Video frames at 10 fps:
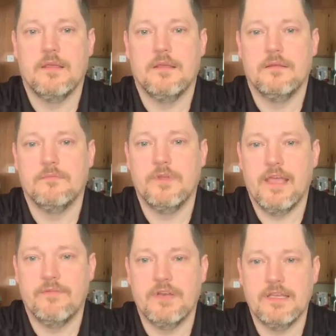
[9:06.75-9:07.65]
and we
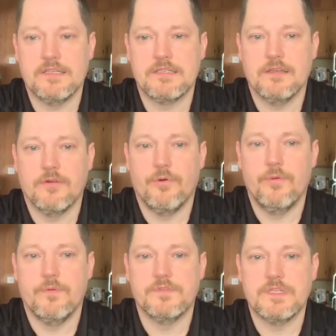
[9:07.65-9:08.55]
have an excellent
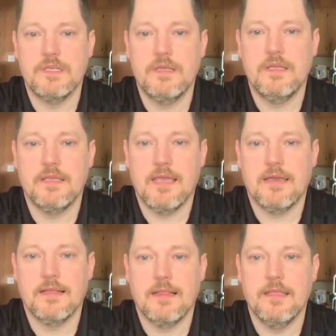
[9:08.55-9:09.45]
group of city and
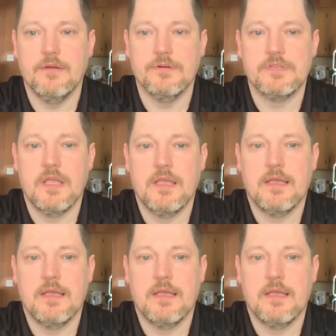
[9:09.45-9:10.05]
county leaders.